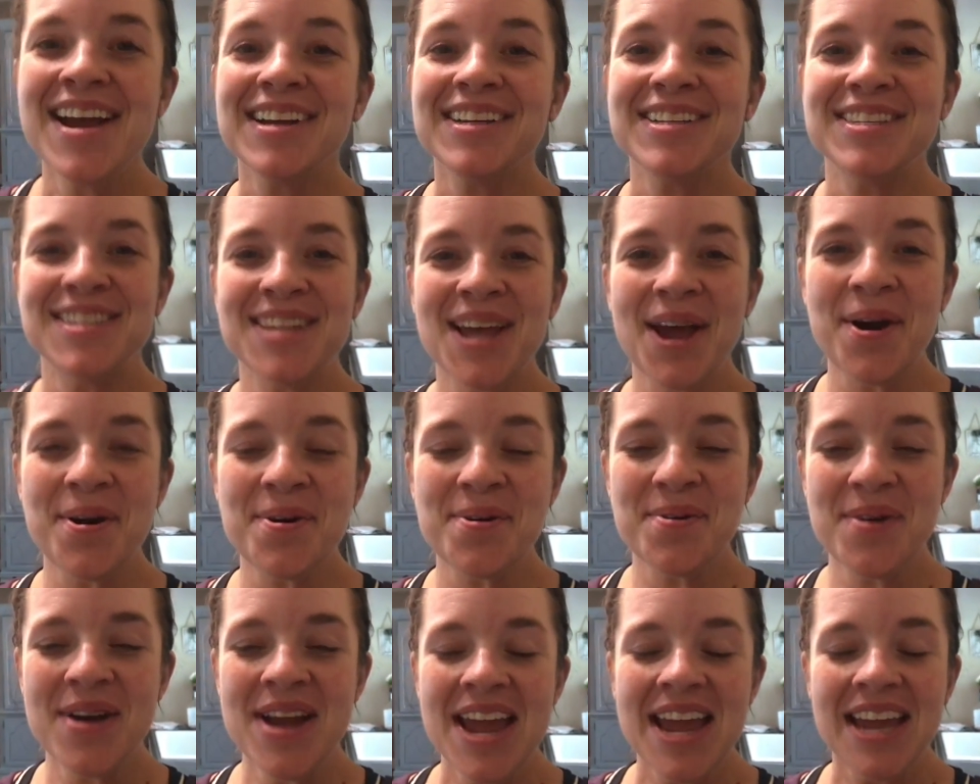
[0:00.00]

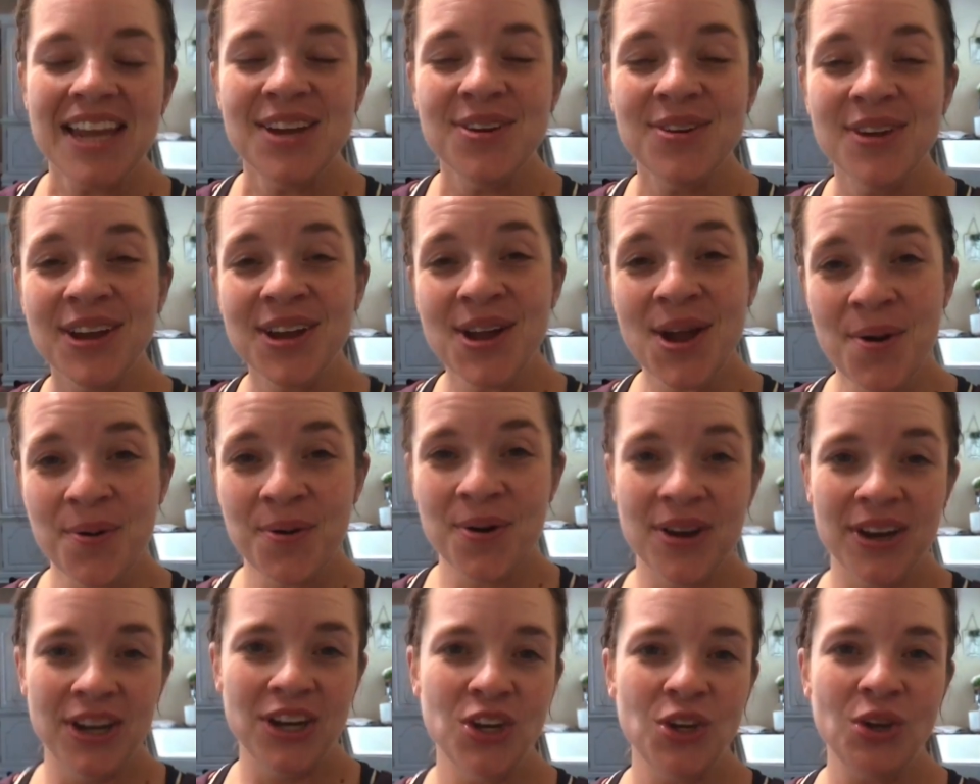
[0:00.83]
so you can go
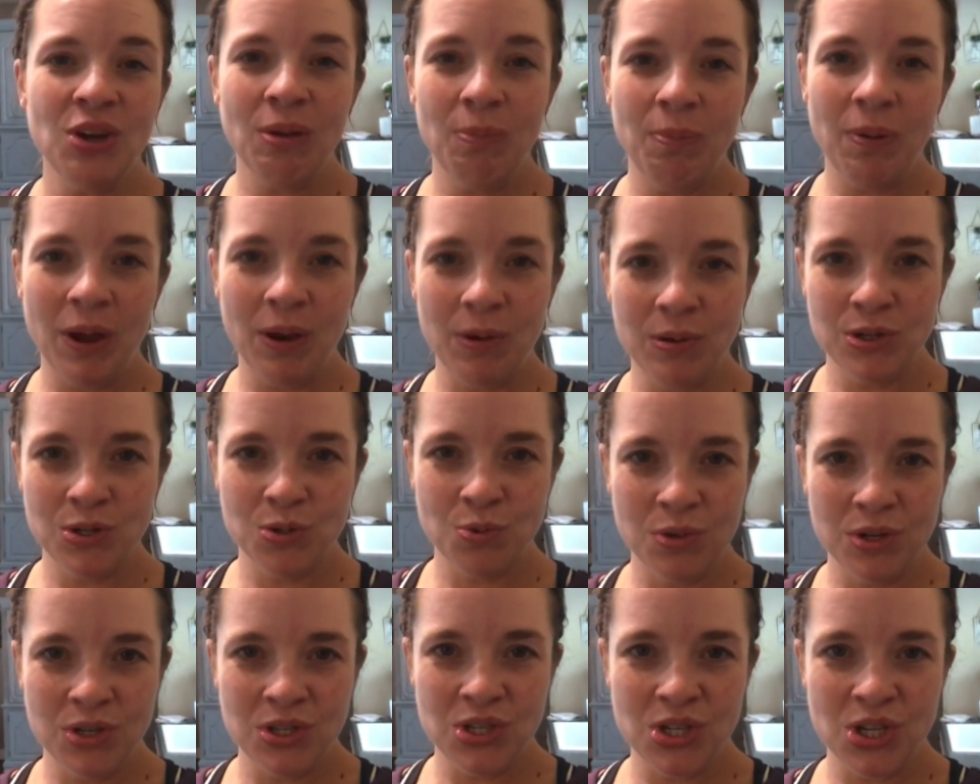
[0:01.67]
on and you can pick which
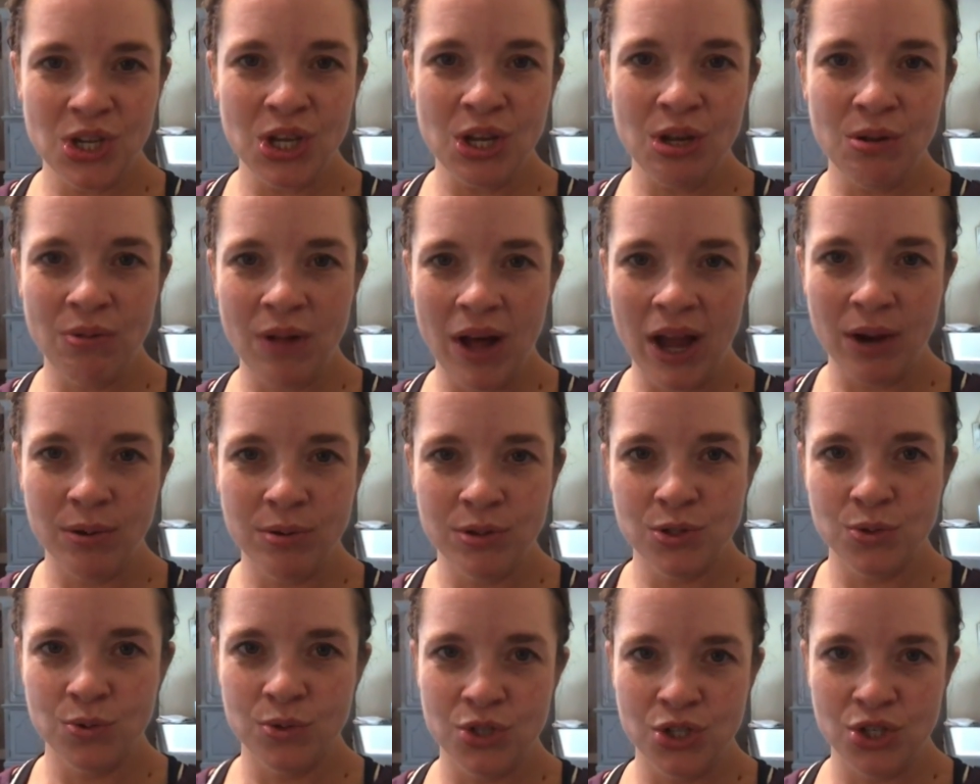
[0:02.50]
ones you like,
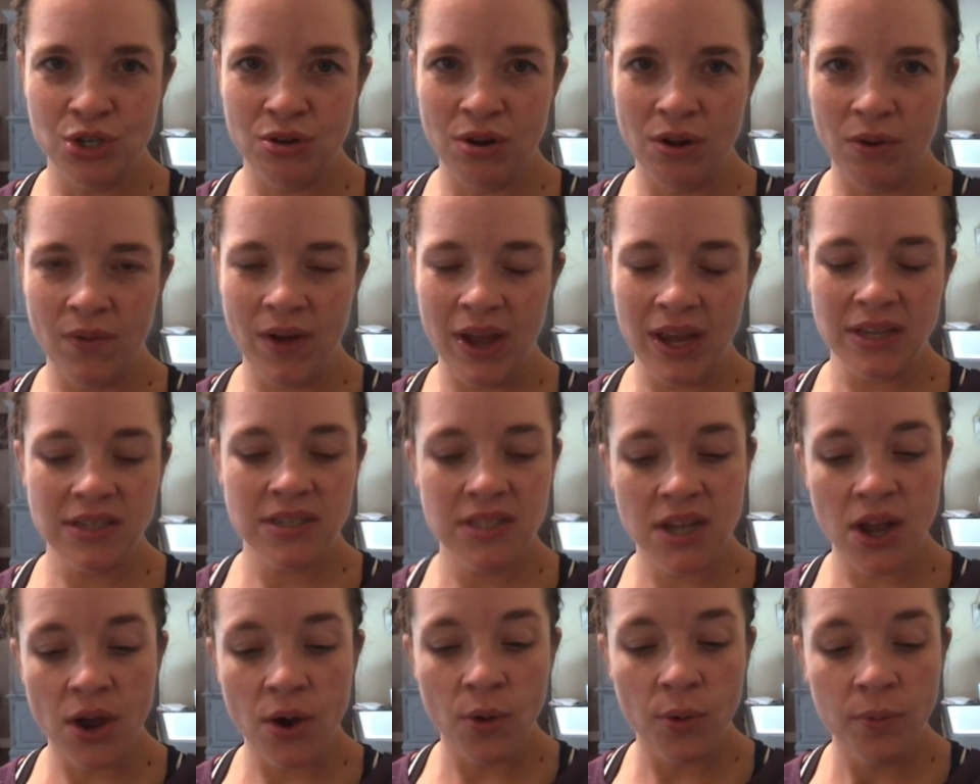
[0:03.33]
which ones you don't like.
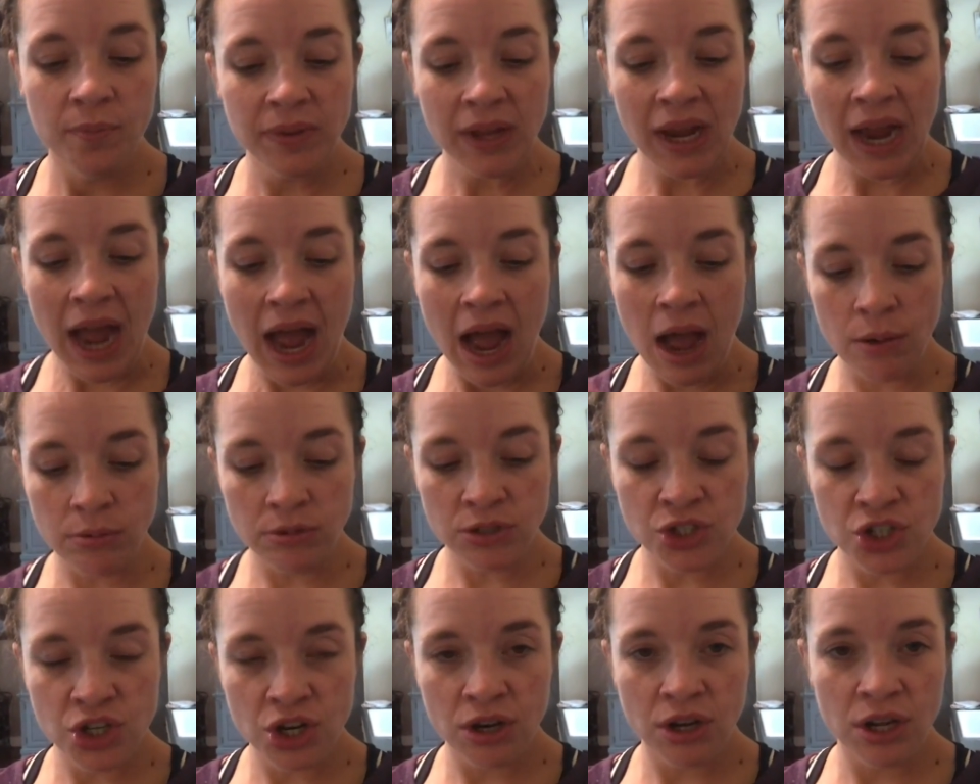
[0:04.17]
So I
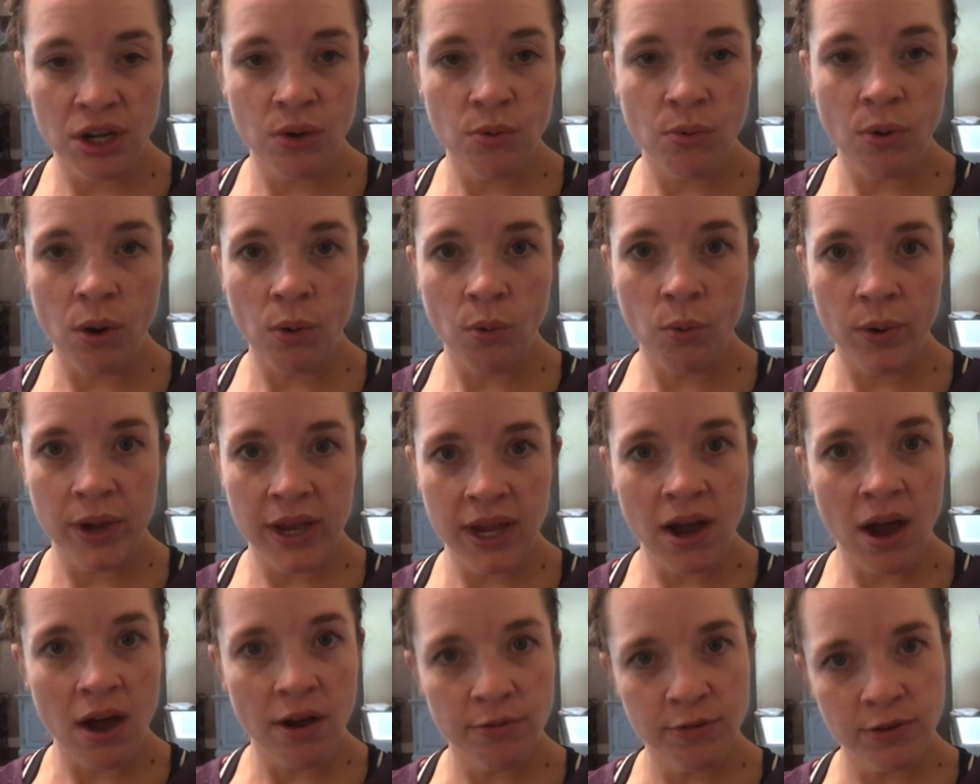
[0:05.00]
will show you what
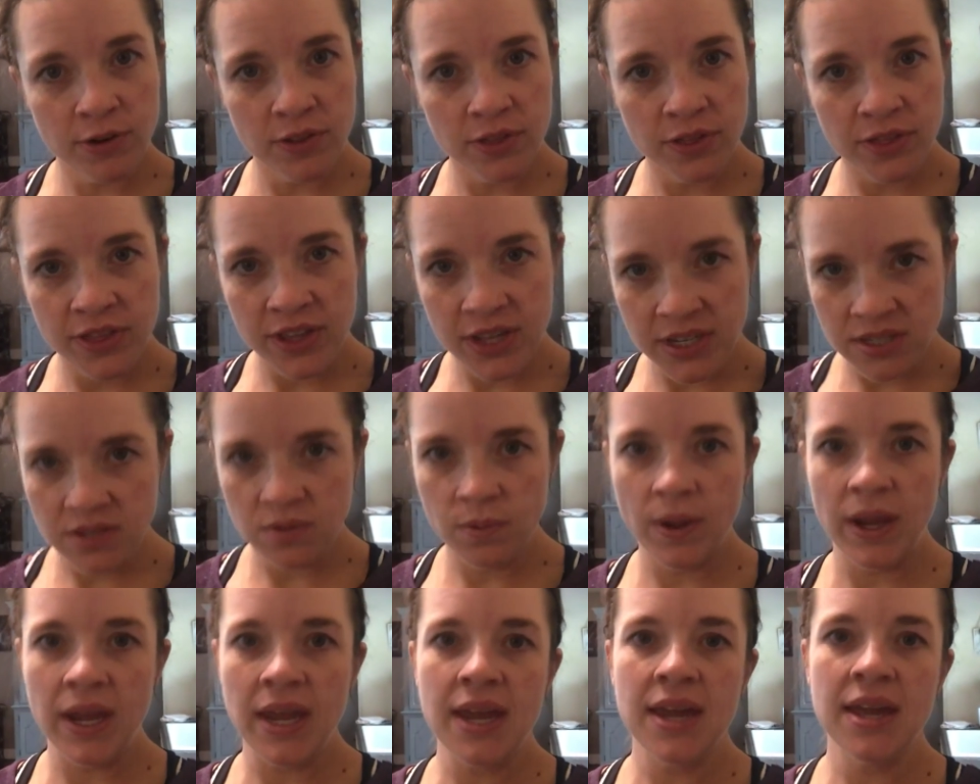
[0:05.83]
we got for this
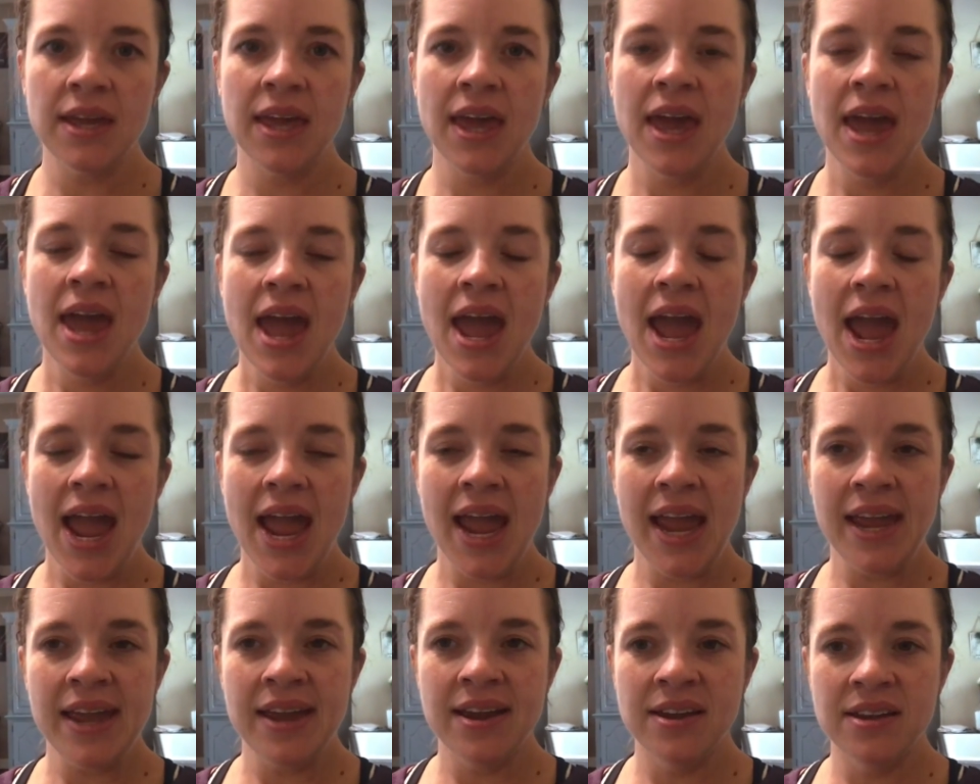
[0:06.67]
week,
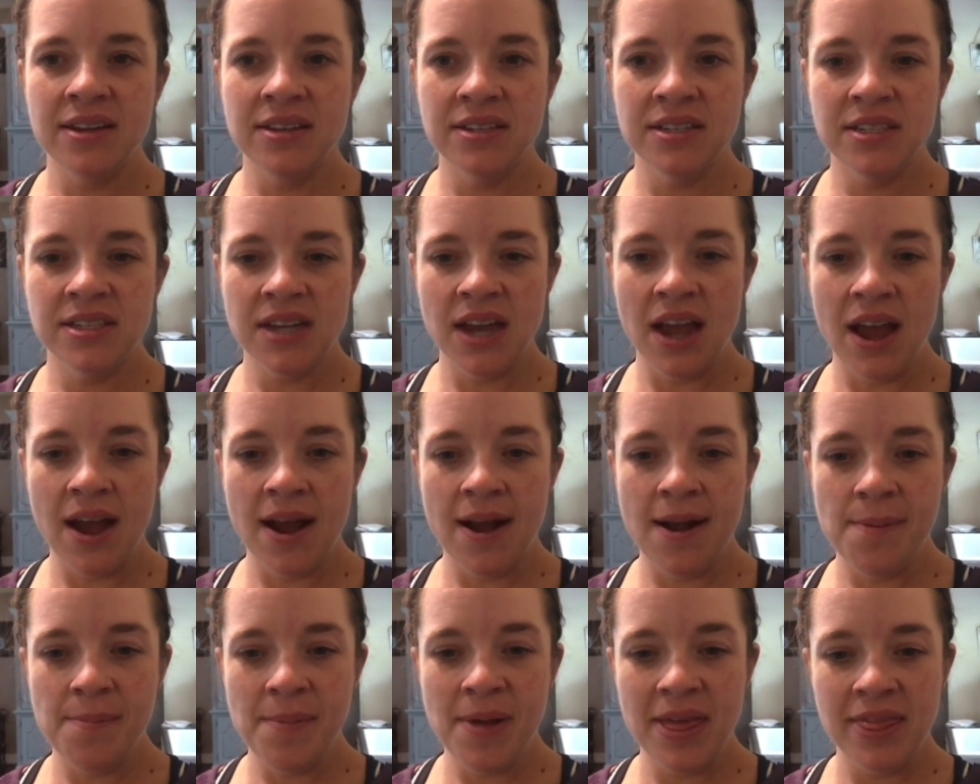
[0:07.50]
and
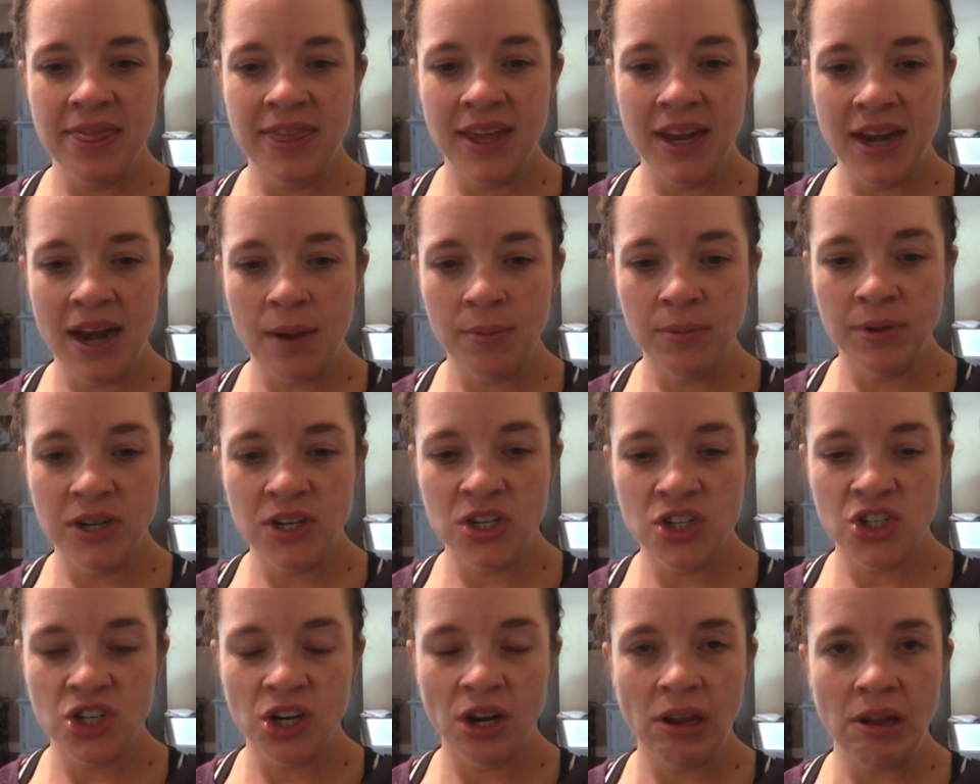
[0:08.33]
then I'm going
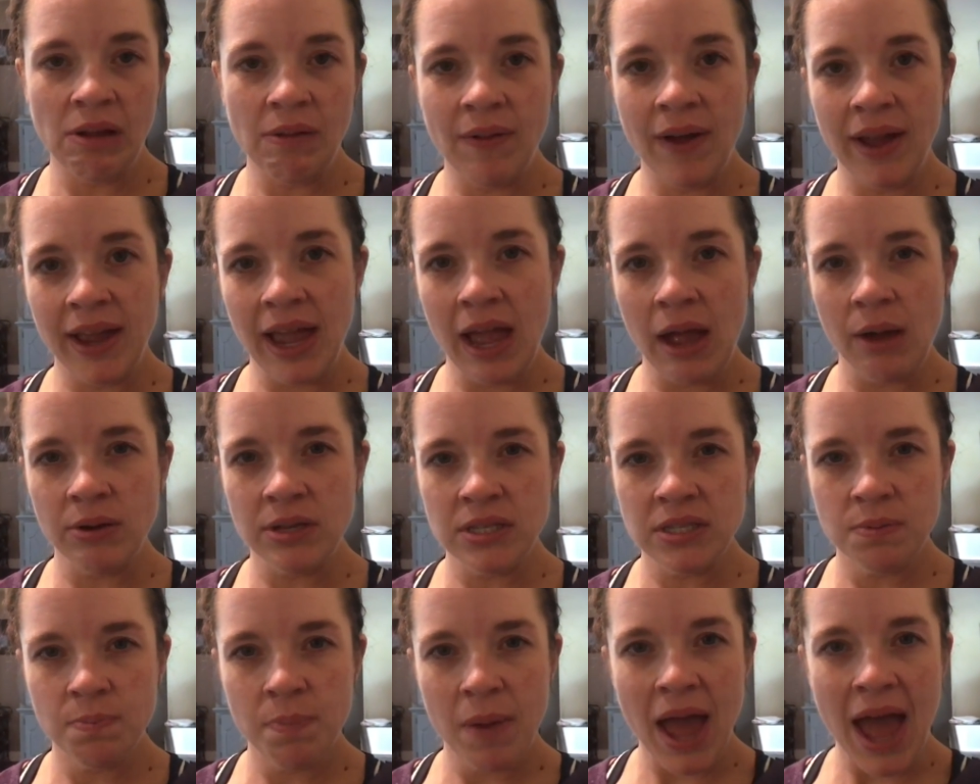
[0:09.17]
to show you like how
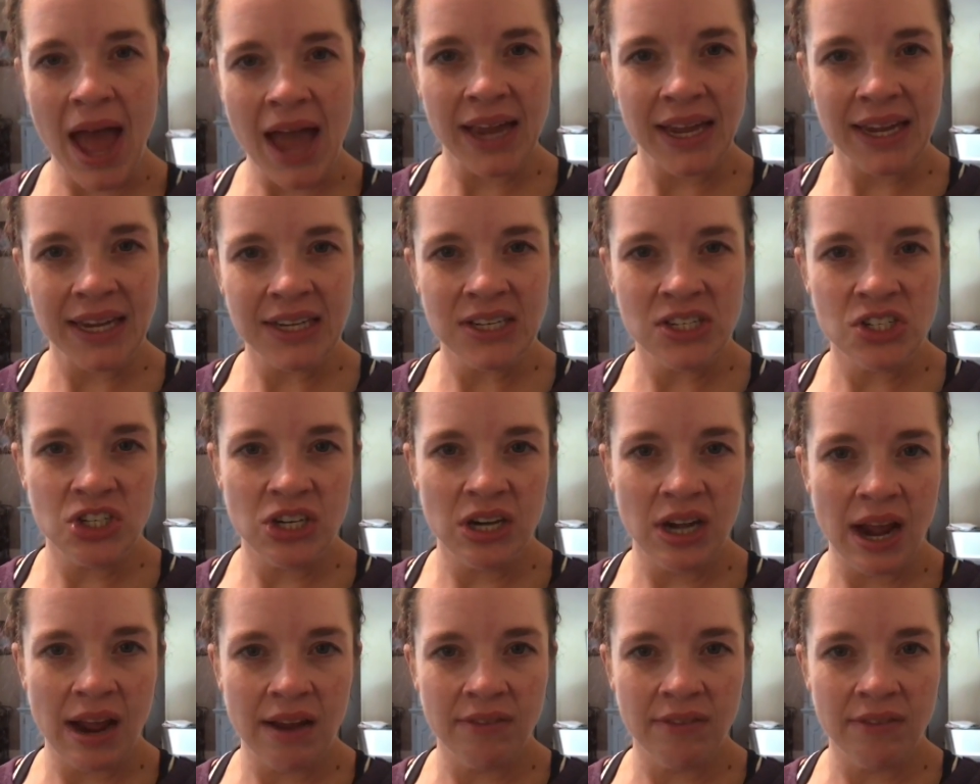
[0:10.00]
it's packaged and